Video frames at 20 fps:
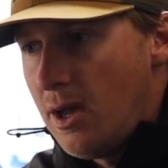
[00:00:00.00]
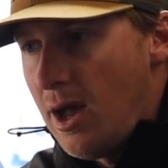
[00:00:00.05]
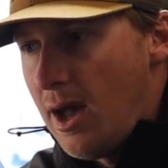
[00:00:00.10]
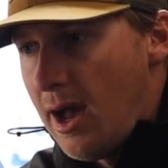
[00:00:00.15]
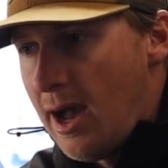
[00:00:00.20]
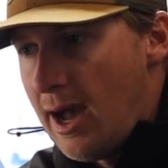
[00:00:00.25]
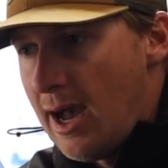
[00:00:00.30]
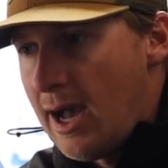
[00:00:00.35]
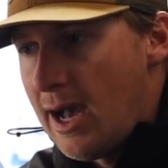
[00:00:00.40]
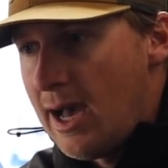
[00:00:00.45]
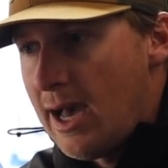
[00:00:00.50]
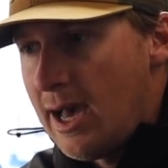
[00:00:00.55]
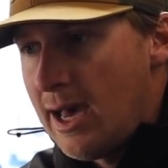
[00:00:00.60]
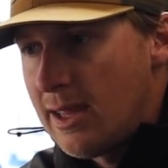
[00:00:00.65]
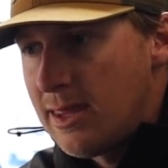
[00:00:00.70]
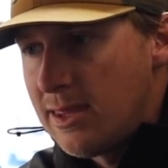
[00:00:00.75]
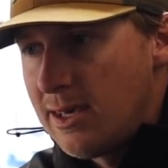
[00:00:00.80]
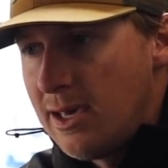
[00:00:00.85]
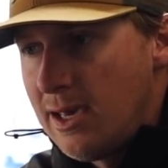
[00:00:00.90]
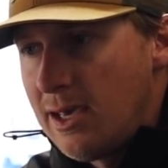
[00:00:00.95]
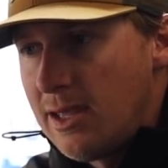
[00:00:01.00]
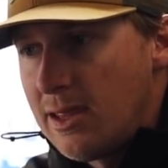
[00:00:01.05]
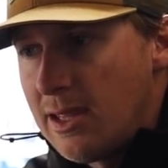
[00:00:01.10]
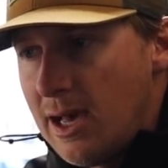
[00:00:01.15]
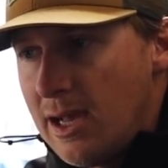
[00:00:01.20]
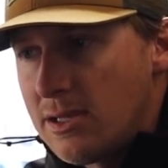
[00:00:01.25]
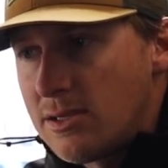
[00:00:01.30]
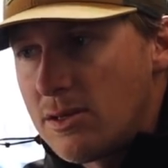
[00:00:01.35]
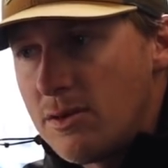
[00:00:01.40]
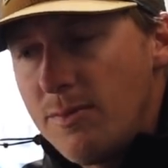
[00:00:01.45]
I think
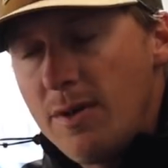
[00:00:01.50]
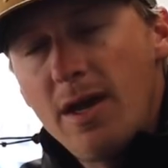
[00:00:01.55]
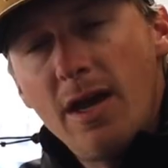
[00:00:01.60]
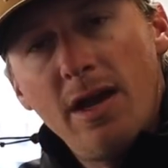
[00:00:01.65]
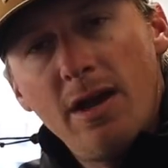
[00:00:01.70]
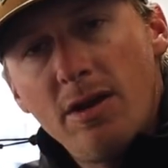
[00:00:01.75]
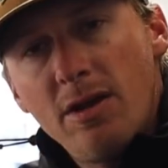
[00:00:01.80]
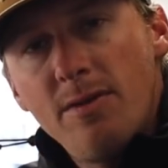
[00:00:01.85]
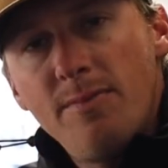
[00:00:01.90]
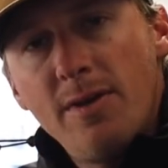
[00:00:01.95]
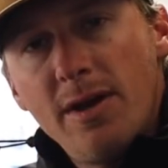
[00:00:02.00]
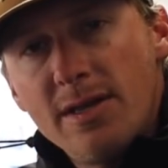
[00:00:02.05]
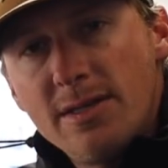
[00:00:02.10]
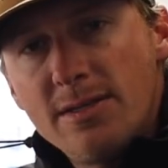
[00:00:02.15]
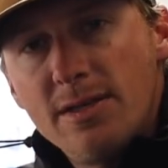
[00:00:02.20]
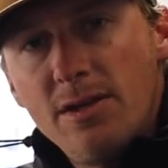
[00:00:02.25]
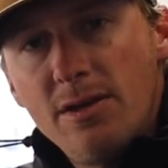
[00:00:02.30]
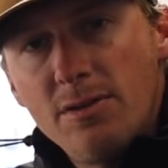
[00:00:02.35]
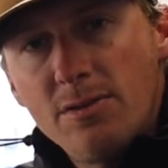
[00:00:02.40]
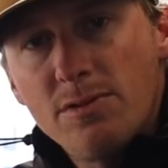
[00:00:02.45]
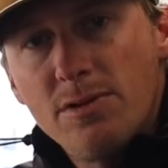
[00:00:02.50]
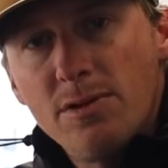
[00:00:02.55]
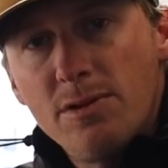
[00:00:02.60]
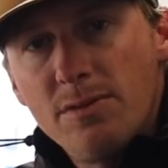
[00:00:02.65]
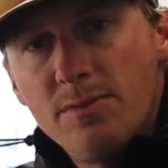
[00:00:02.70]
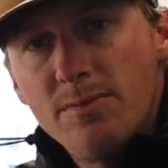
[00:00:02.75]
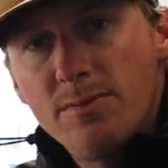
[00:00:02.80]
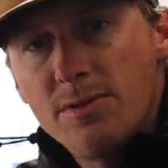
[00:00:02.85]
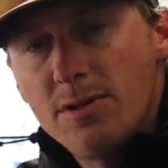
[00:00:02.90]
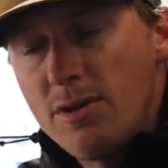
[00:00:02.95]
that's going to be an area-based deal too.
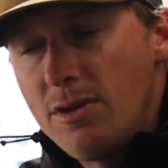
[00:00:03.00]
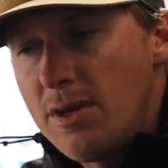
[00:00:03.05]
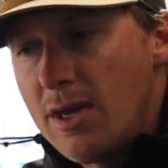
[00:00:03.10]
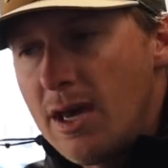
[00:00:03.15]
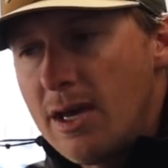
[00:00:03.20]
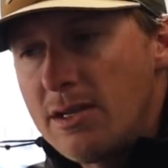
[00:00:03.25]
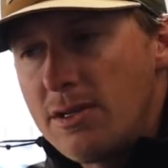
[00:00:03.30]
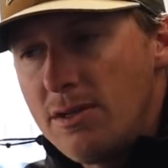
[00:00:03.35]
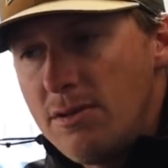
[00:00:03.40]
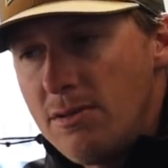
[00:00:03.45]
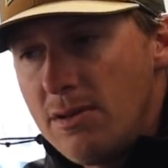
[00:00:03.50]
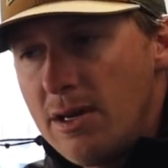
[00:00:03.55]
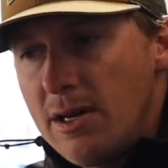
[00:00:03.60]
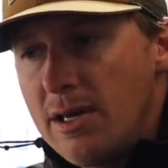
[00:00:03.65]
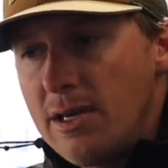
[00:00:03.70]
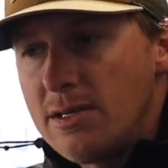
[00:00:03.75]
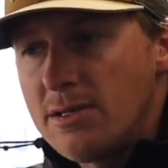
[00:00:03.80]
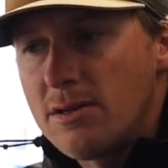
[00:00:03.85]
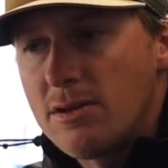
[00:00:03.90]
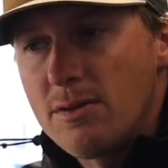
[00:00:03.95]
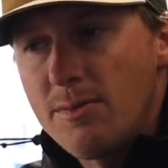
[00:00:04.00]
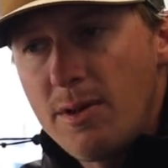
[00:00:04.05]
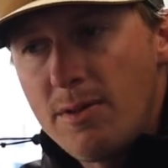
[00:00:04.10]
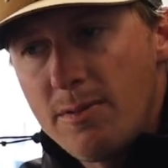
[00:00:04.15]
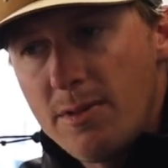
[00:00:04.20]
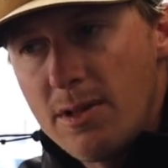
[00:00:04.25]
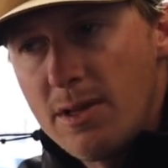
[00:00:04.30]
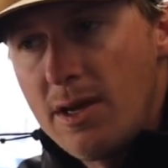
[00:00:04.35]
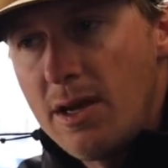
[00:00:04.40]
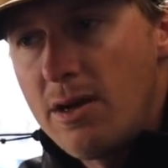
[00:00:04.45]
So you got 2 lakes that are going to be
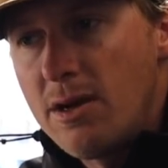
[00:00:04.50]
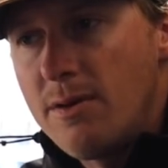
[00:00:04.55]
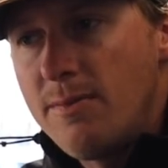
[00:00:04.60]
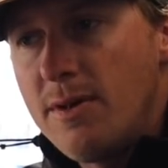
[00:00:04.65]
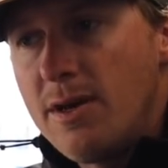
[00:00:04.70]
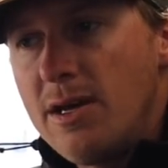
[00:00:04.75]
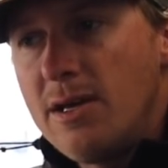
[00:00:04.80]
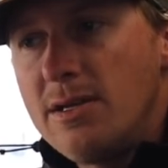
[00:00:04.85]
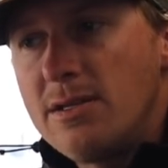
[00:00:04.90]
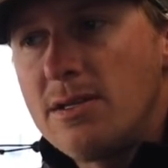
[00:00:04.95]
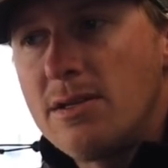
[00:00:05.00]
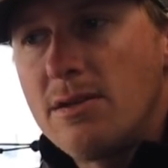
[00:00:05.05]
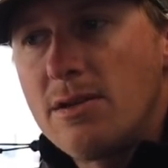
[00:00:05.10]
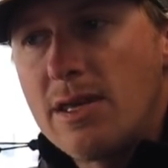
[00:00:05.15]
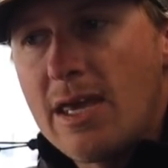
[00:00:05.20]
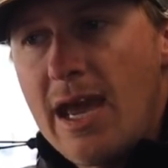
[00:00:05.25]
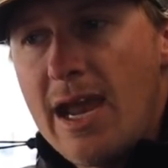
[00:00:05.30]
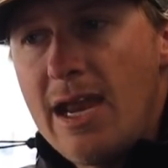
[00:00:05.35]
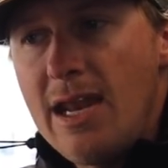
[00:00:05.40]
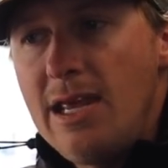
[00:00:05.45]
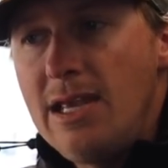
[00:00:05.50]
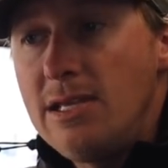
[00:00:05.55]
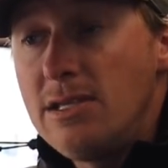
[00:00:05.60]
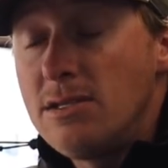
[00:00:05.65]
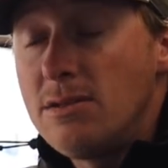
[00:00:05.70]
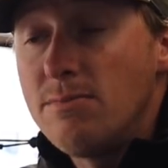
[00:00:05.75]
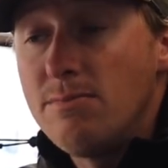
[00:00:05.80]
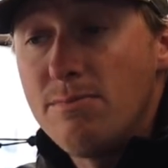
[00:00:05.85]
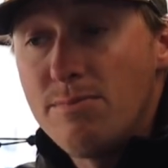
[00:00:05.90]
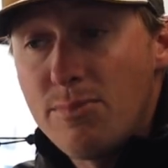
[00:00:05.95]
really area-based.
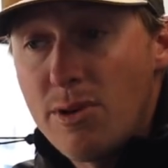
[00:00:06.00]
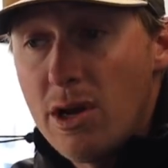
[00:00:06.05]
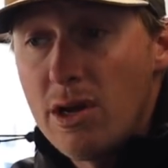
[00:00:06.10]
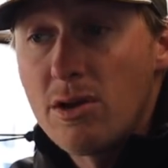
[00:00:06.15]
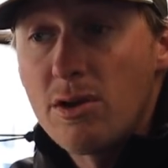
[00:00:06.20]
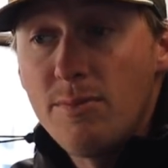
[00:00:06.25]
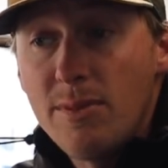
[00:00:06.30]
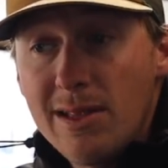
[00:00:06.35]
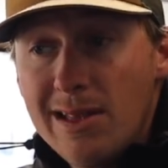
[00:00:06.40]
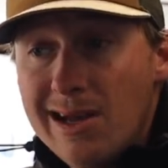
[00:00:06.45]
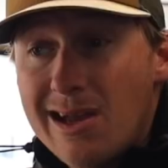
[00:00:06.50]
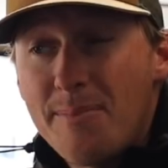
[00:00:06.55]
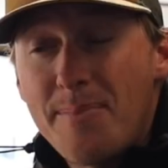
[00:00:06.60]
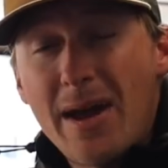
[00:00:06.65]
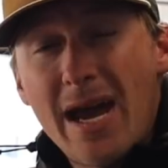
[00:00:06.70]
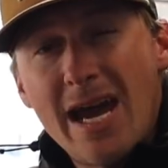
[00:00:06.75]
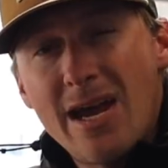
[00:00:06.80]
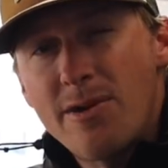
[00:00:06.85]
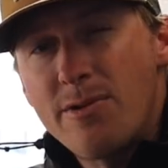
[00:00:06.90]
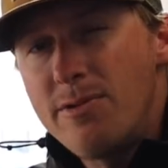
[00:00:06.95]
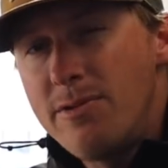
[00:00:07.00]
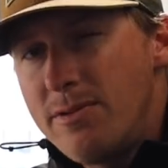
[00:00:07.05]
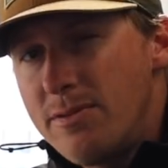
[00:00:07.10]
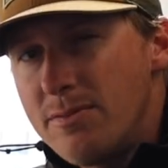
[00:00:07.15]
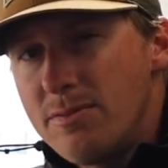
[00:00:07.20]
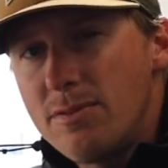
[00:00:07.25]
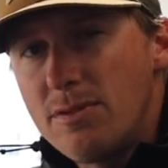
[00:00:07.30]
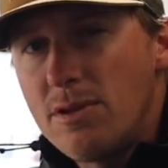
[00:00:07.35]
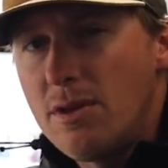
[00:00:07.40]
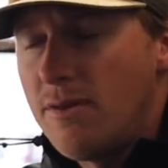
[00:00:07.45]
Caney's probably going to be like a pattern.
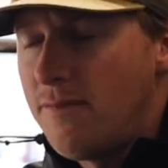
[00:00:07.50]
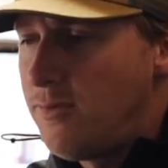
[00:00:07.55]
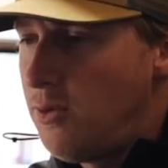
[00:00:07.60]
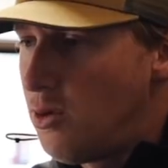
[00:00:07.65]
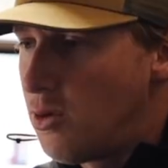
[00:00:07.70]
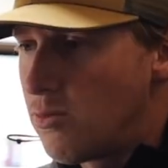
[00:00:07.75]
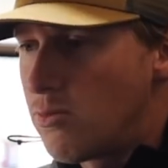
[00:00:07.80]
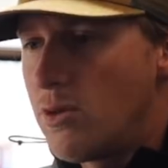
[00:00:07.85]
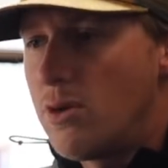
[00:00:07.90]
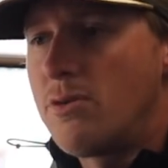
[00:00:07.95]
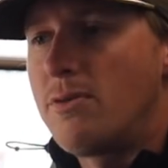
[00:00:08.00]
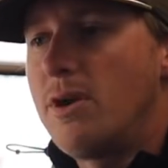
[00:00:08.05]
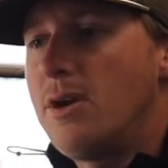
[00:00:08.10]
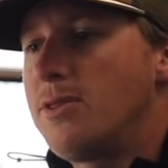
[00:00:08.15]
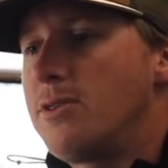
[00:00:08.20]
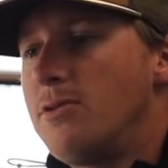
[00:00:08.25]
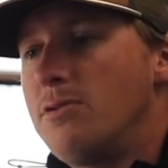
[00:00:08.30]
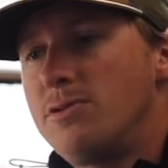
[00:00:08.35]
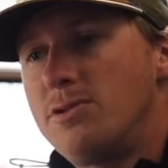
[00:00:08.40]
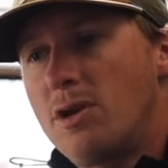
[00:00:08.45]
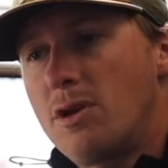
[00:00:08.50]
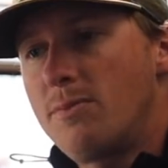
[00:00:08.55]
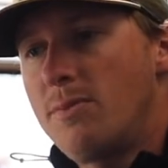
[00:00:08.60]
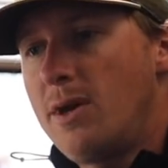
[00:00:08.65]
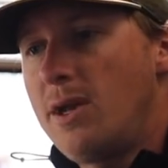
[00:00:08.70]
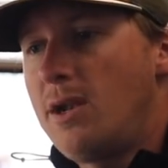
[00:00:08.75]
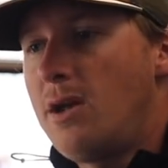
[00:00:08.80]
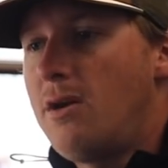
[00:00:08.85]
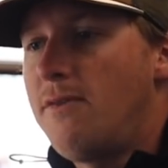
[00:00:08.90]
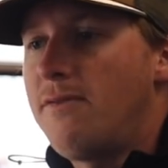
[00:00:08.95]
You can run around throwing jerk
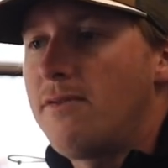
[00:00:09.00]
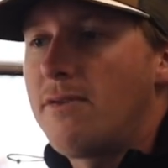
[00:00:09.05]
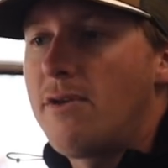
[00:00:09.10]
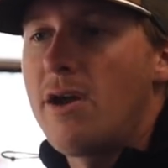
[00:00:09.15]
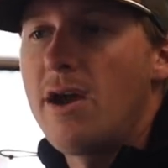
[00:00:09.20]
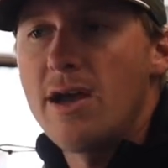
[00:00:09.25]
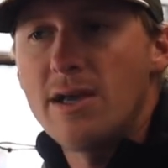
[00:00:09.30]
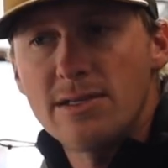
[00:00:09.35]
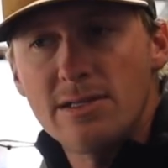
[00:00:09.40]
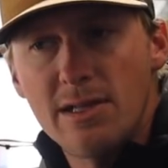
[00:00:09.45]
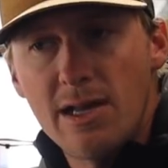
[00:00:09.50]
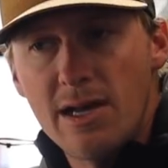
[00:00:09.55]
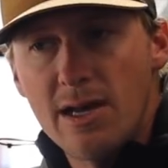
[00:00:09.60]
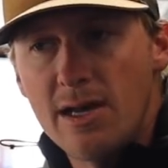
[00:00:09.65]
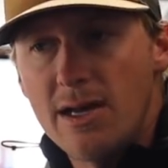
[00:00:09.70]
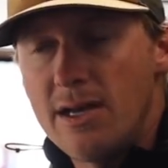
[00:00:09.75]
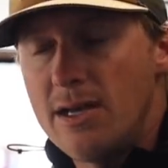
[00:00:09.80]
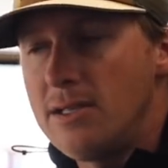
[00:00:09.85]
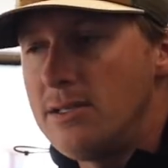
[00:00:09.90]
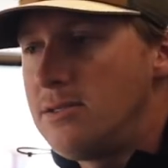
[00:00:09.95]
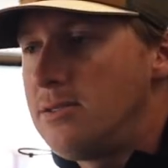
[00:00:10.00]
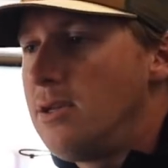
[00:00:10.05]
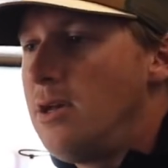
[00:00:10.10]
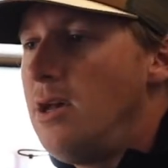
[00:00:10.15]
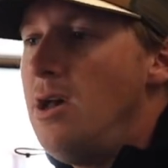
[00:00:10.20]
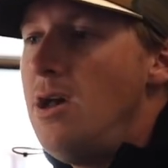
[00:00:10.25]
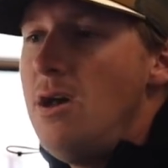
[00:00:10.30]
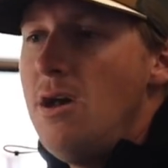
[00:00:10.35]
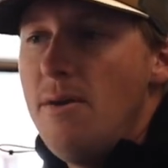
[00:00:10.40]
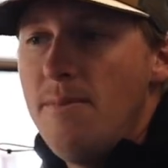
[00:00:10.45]
bait off of grass lines,
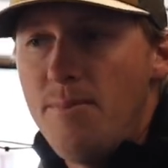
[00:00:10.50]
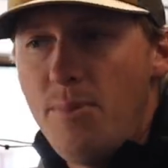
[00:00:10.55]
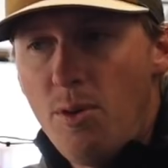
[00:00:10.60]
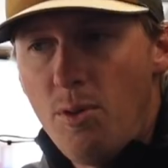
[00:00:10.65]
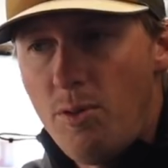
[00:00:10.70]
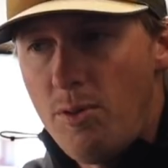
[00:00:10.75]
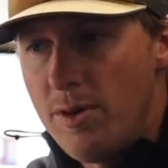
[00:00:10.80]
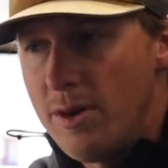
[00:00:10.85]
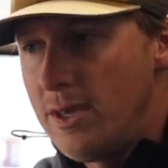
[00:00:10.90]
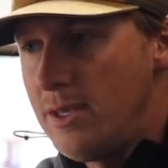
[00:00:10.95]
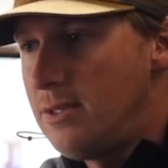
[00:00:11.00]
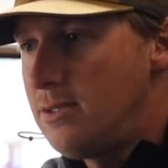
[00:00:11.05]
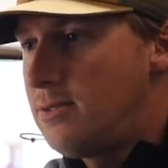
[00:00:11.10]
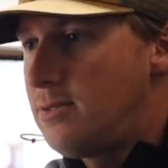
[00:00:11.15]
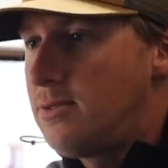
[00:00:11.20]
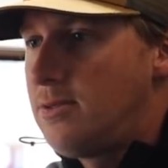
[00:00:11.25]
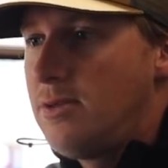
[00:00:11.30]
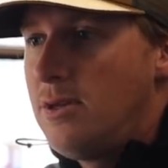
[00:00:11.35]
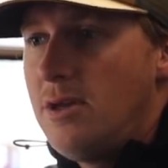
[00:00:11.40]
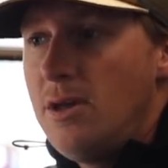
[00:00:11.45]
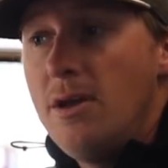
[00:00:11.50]
points.